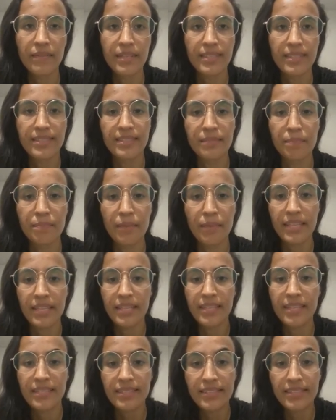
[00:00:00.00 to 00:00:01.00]
It's
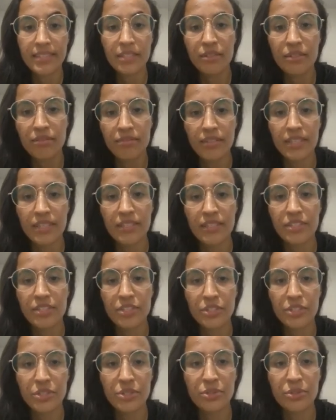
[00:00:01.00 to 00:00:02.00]
Beatriz Silva
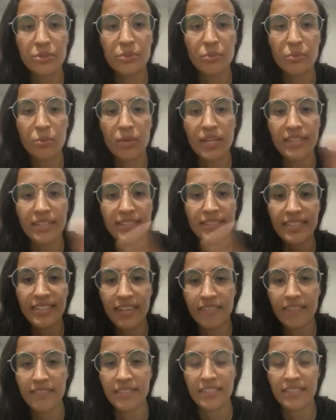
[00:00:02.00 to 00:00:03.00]

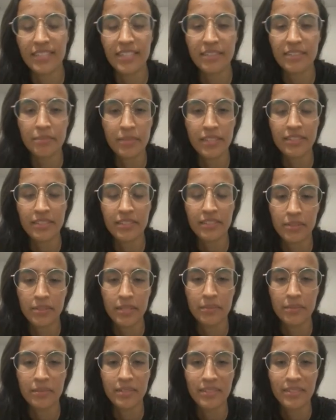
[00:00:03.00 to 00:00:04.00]
217. That's my
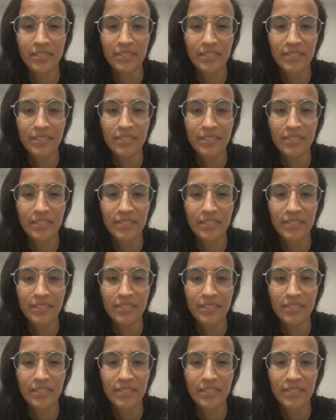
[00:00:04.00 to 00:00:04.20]
Instagram.